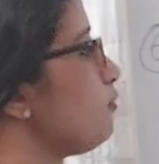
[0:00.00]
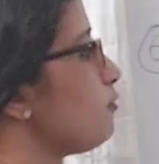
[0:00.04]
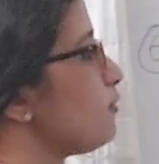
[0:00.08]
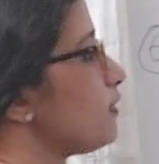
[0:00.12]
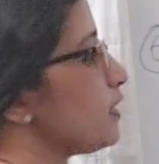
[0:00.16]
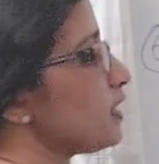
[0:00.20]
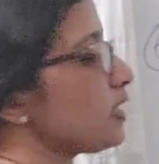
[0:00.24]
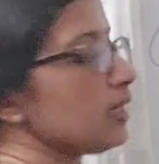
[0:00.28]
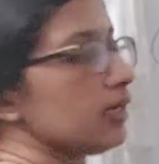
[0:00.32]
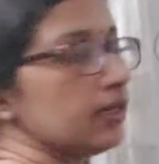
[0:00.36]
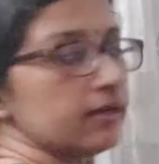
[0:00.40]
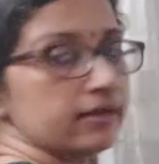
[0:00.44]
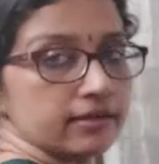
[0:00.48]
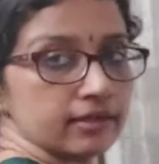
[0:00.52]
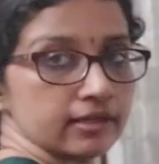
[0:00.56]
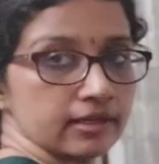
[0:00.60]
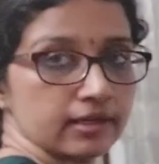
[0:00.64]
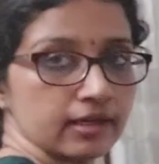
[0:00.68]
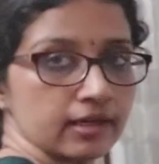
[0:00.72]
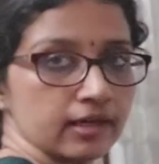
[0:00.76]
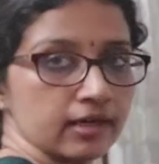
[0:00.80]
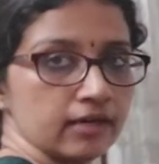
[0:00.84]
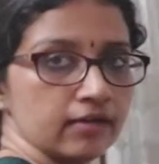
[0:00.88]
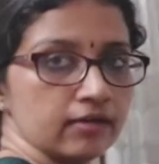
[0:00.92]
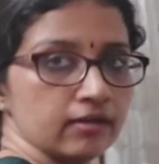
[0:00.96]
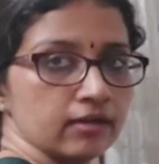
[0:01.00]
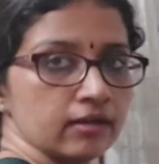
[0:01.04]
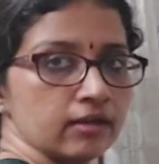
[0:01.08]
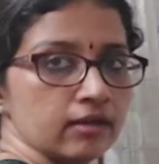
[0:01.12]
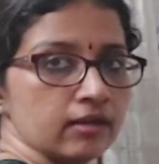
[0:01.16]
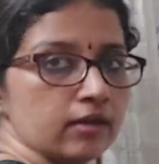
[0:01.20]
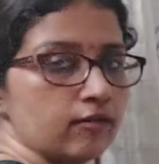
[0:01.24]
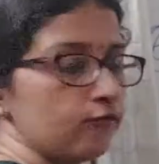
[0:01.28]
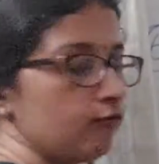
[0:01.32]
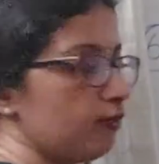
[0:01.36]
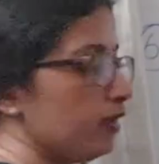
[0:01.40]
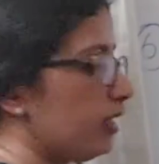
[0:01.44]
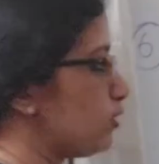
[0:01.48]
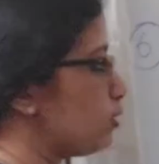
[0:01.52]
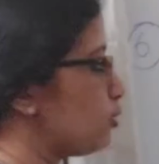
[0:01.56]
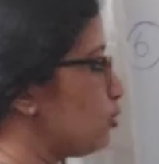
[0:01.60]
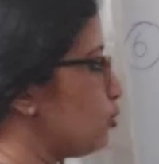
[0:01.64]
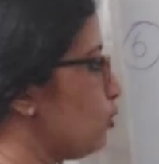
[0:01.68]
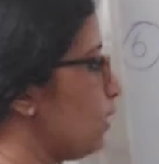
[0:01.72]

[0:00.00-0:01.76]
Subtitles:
a figure here where